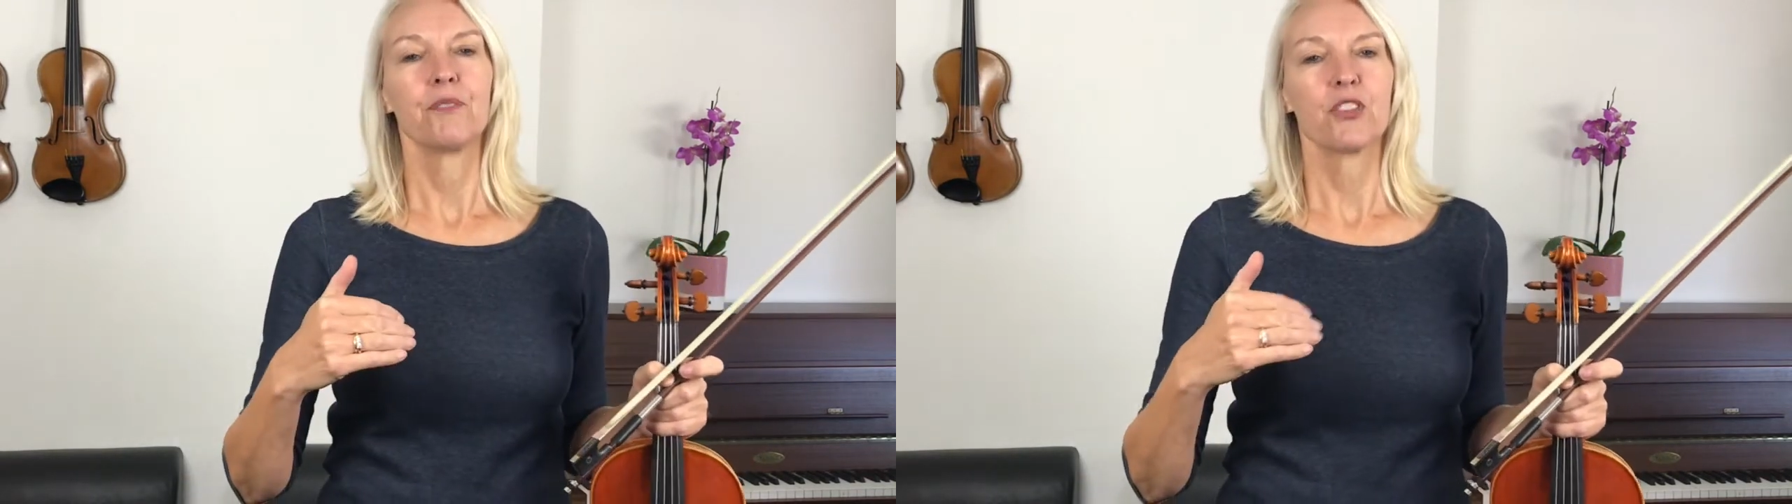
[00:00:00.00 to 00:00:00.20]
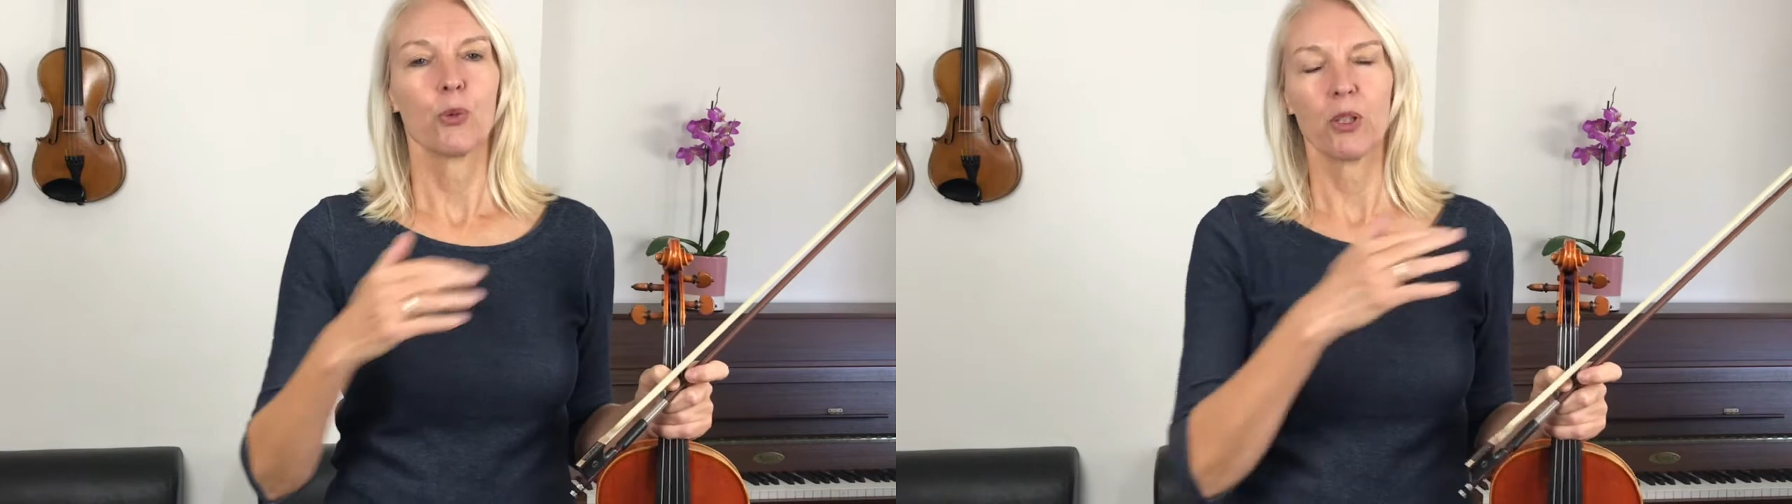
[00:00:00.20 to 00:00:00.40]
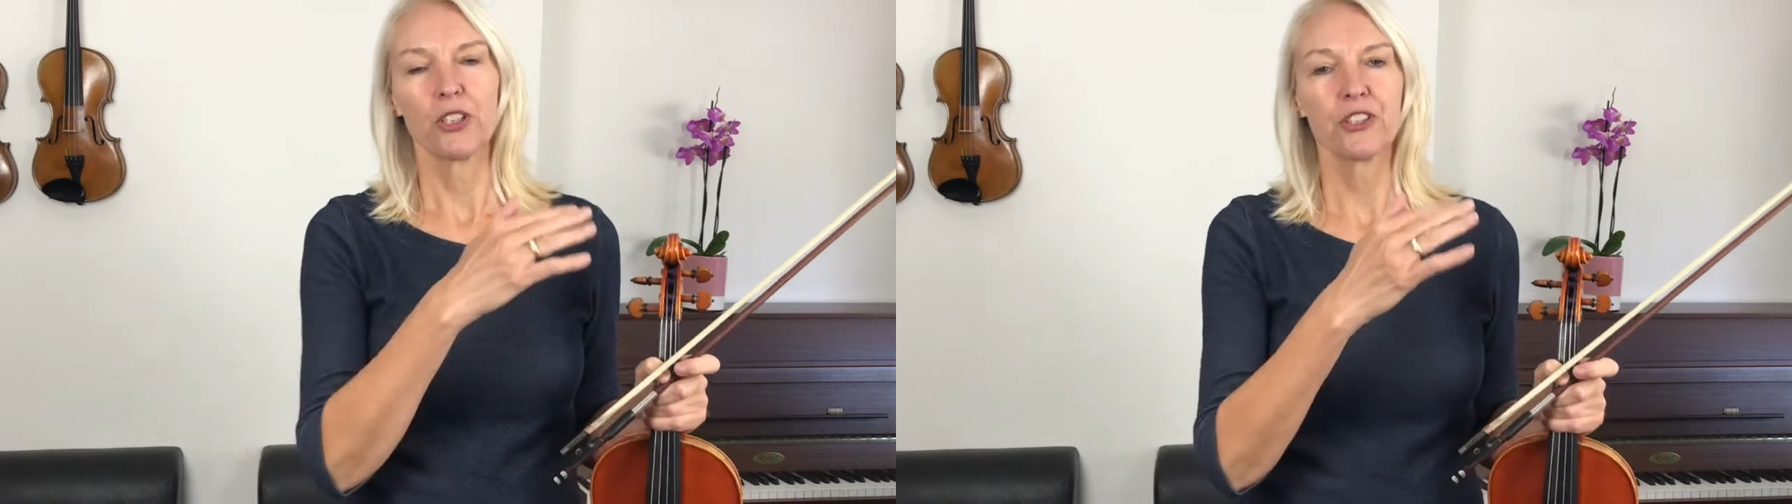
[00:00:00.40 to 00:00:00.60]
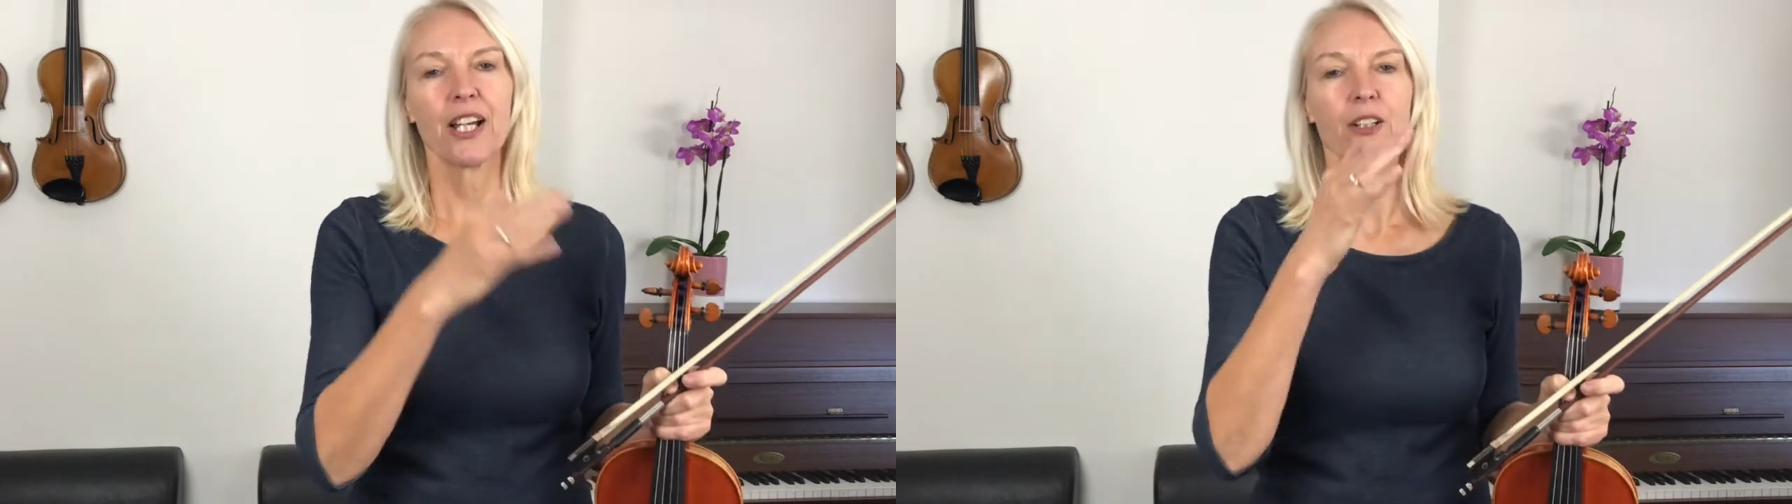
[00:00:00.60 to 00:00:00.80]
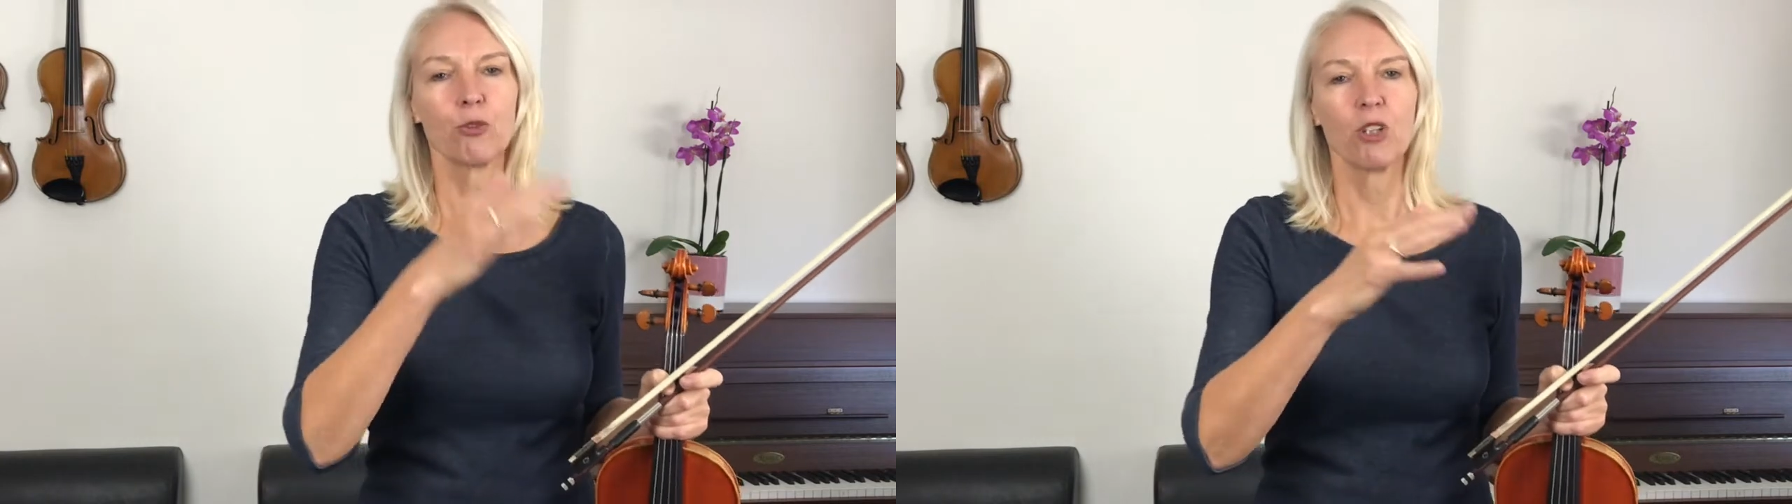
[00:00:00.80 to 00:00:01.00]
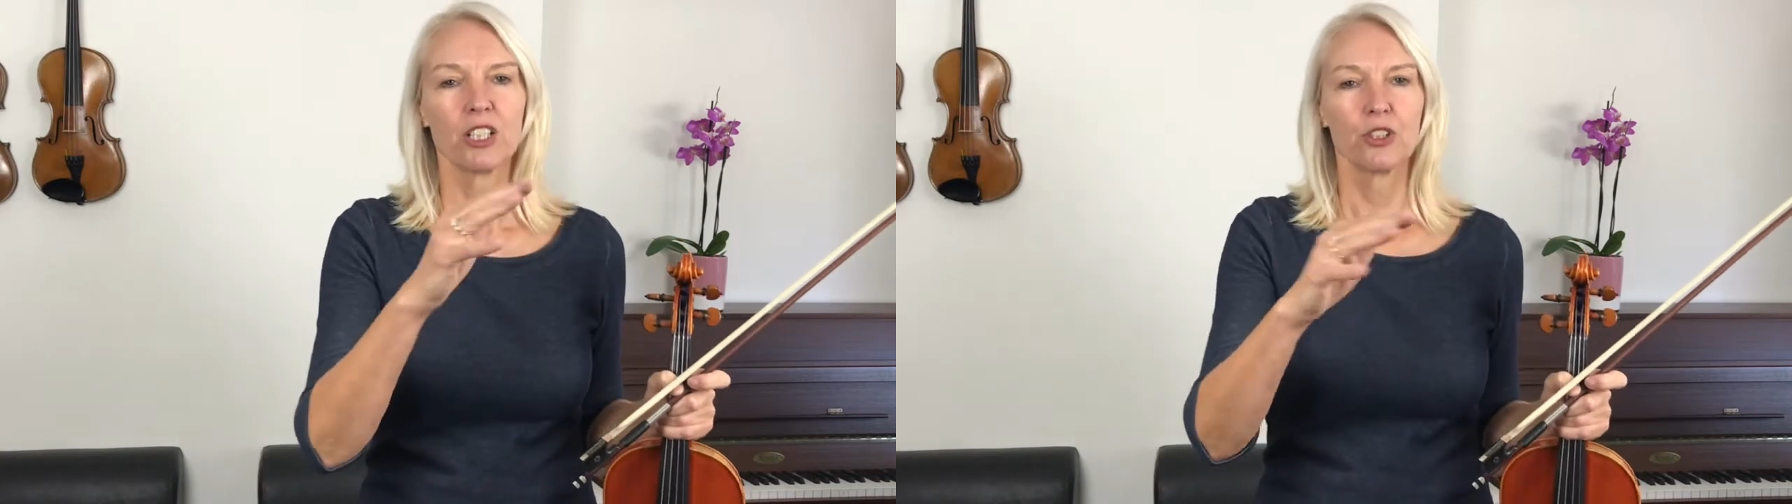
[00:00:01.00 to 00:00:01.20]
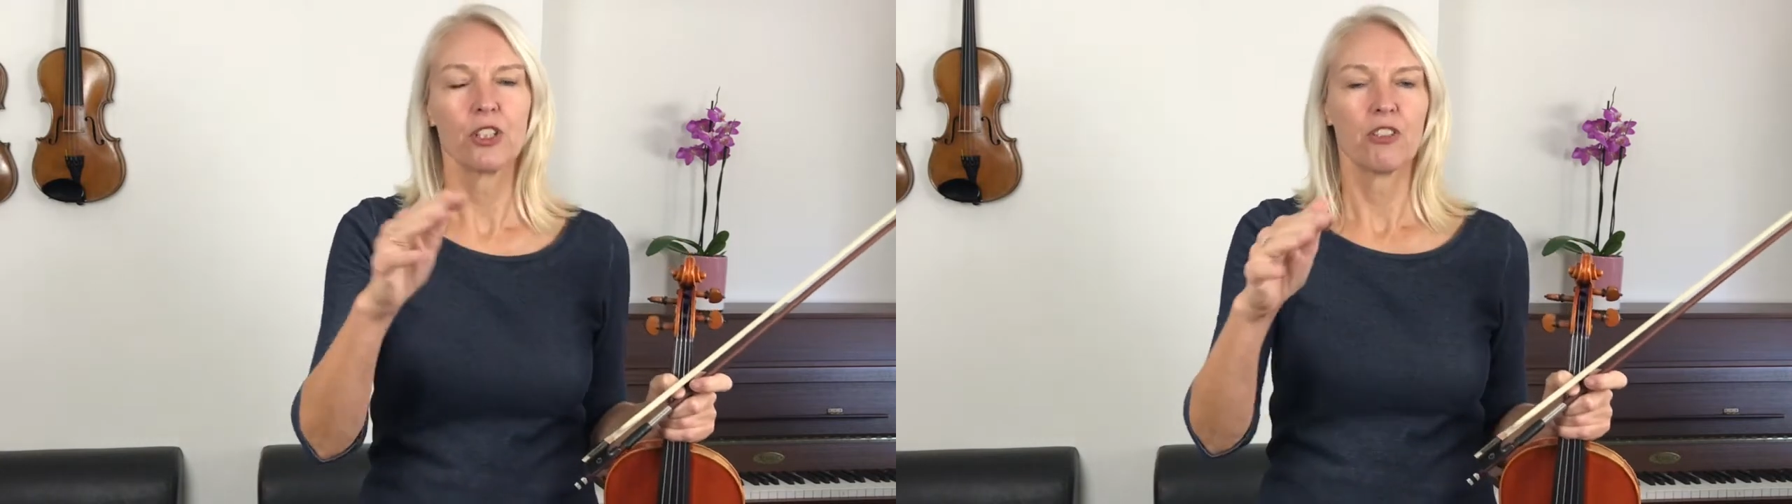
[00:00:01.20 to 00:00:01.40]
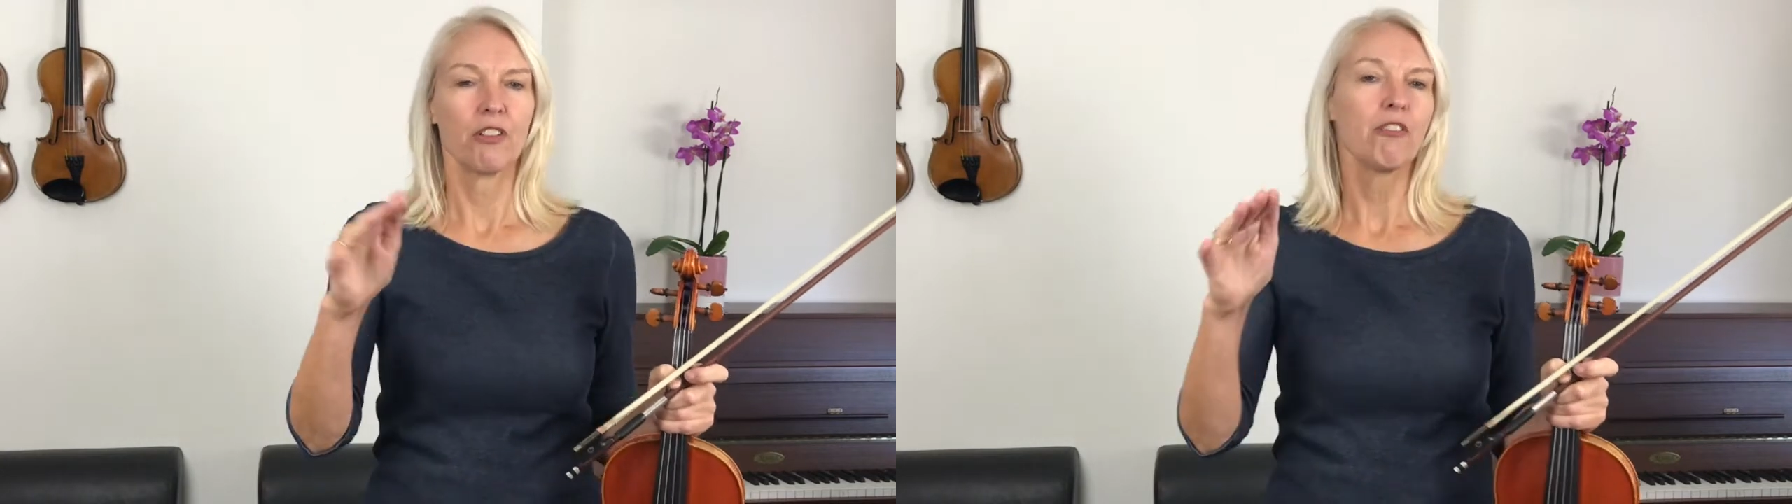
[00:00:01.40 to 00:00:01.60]
So we're going to count
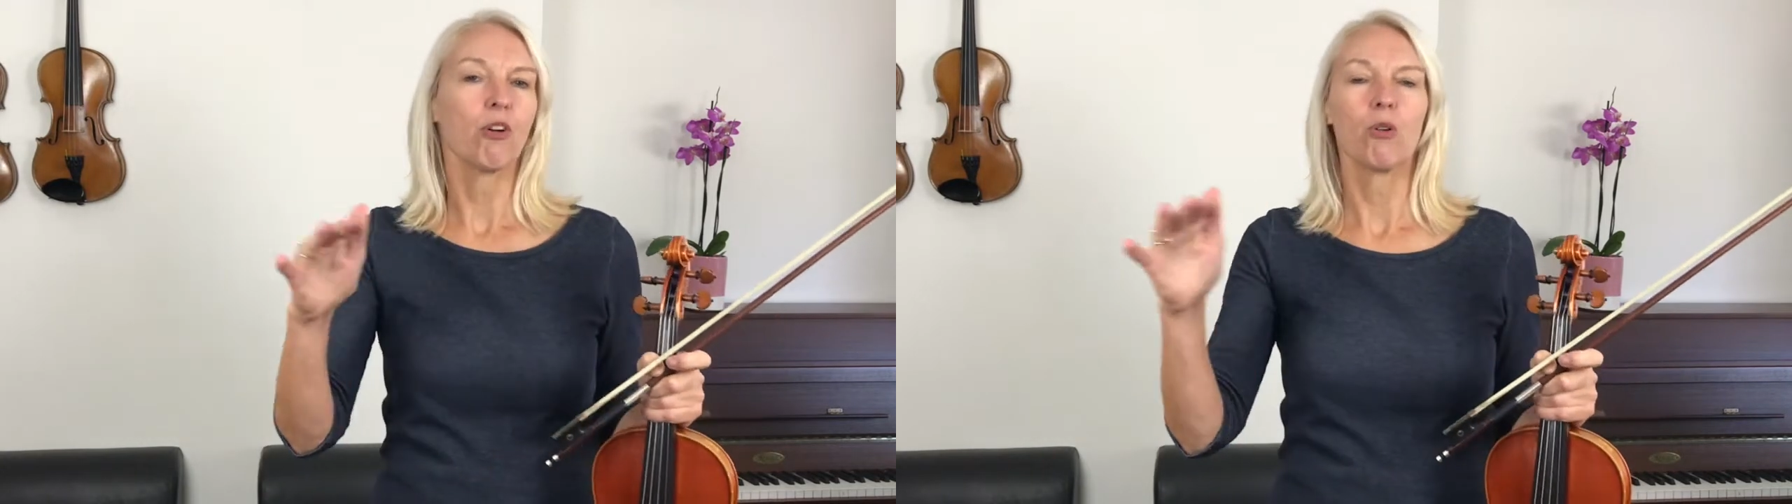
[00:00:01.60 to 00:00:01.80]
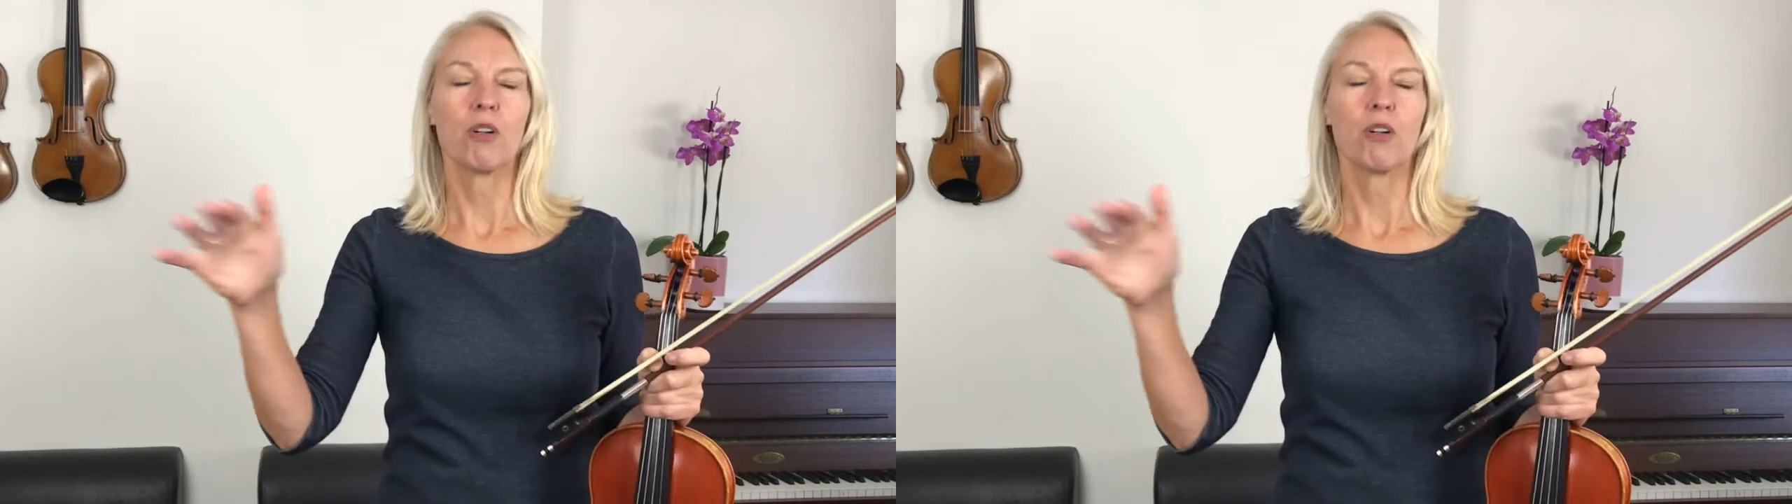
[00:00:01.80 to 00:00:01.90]
1-2-3-4,